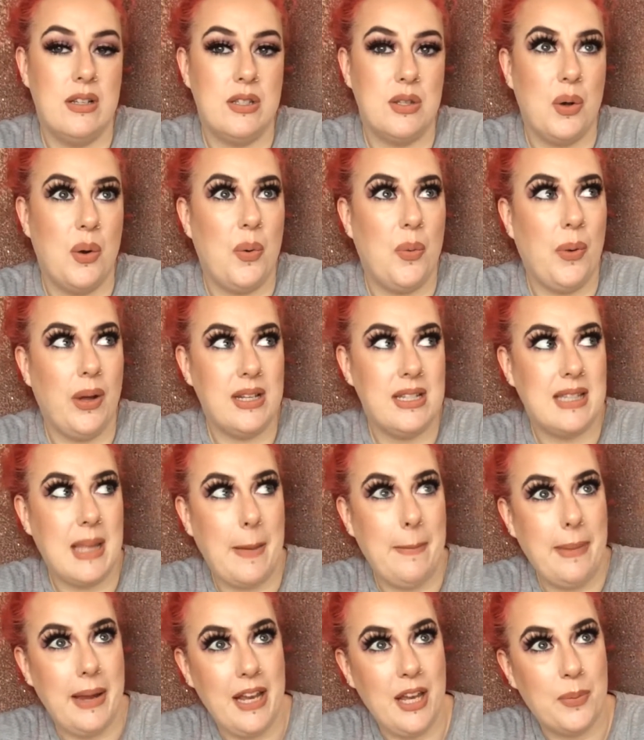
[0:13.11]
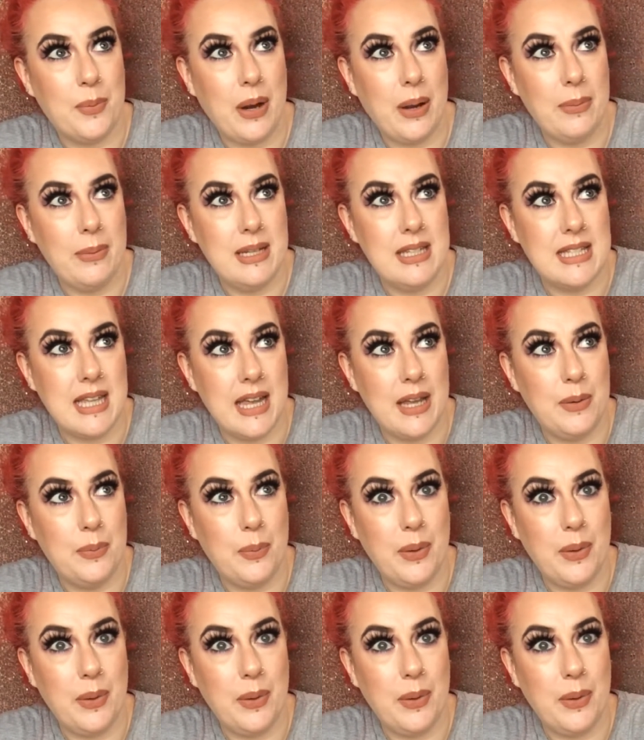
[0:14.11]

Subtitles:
So what does that mean, you're probably saying?